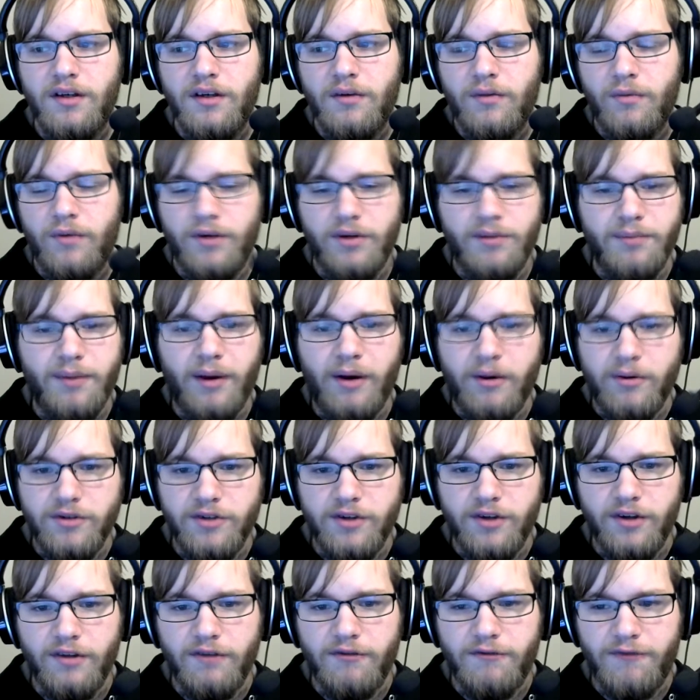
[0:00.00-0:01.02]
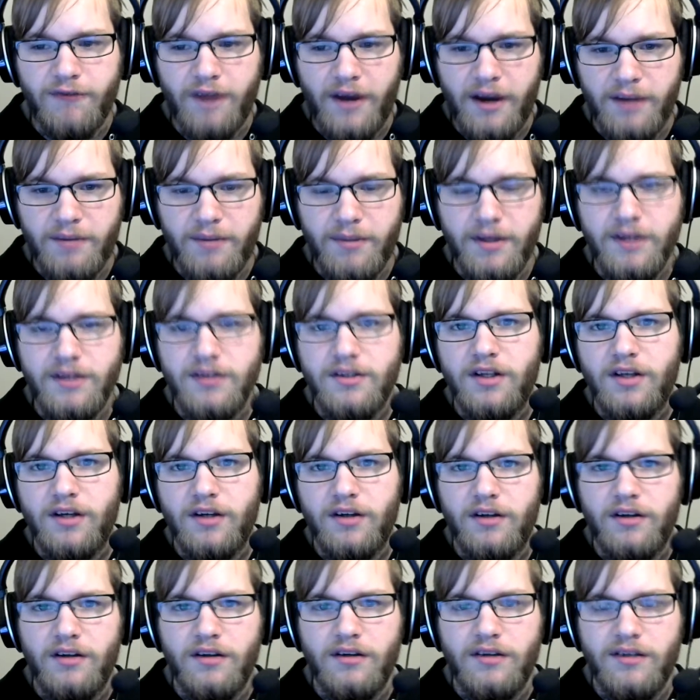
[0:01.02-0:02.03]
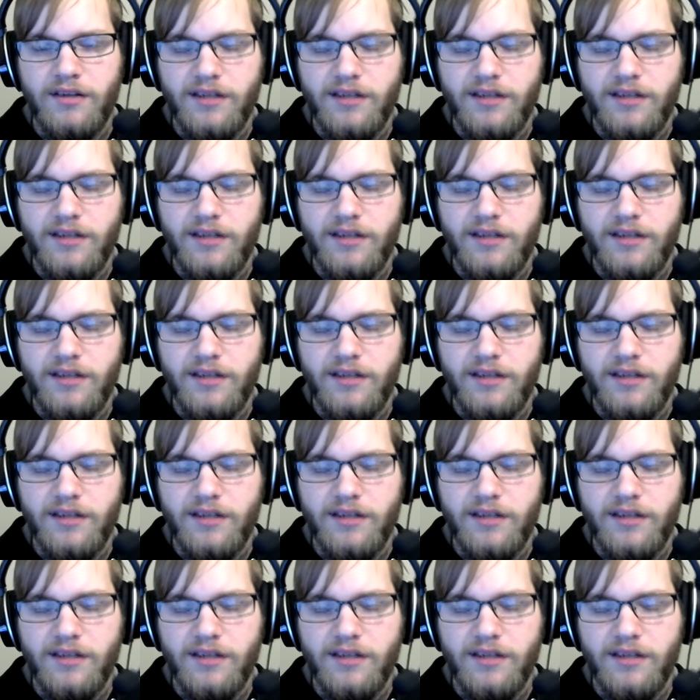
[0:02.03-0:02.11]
when it powers on, the fan makes like a